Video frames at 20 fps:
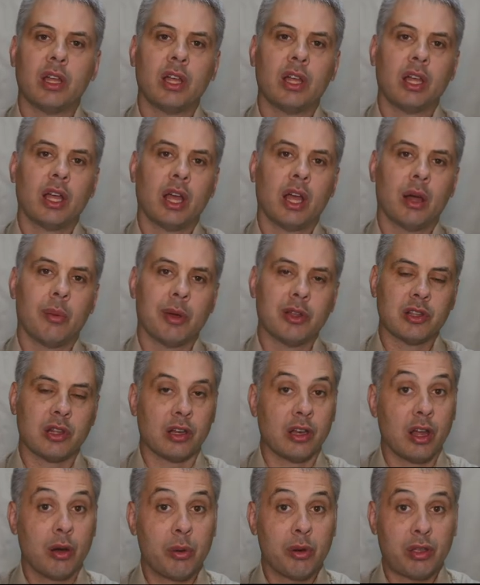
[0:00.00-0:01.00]
At the
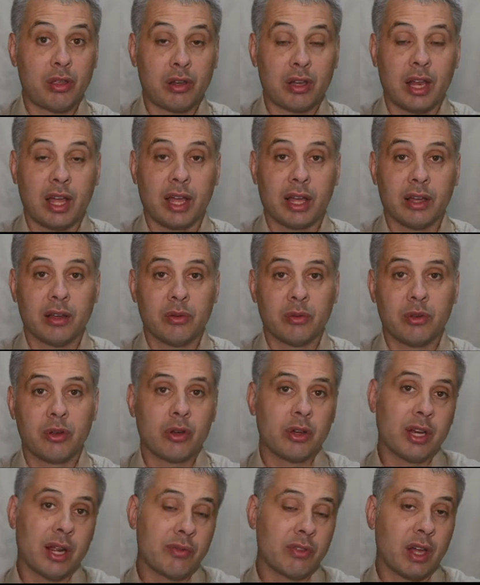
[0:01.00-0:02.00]
lowest layer, you're
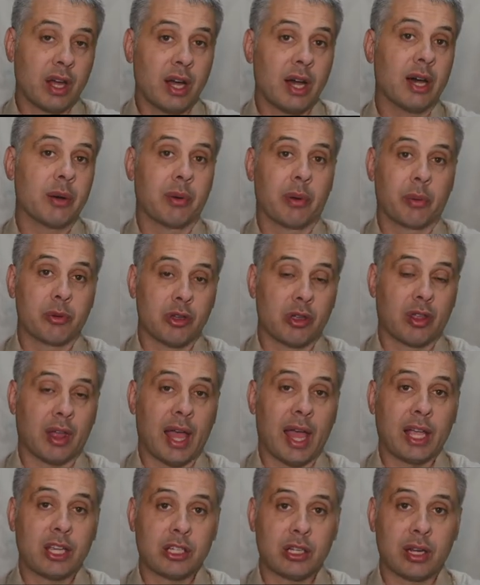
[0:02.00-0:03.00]
going to have the hardware, which is
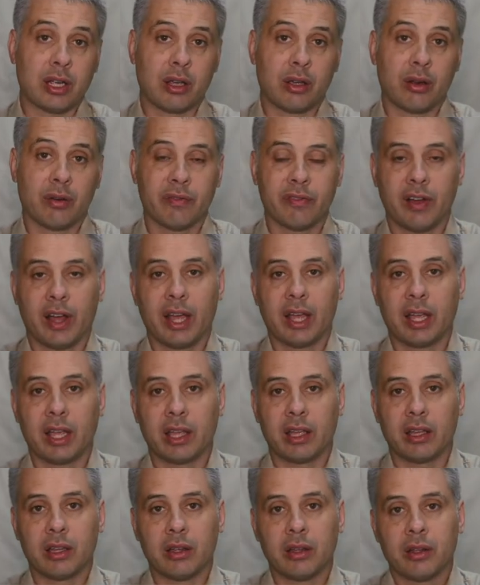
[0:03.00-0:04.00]
actually
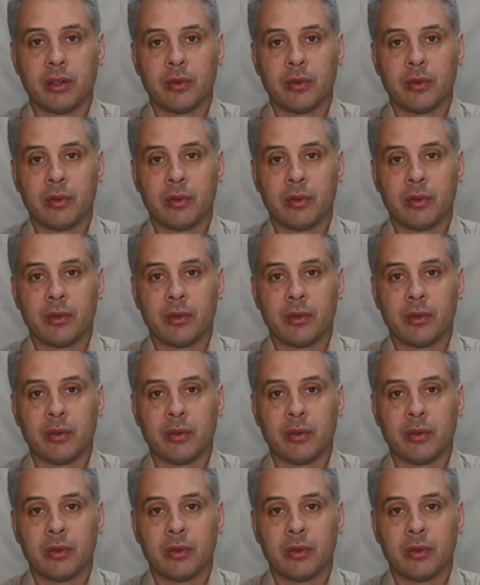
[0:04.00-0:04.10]
conveying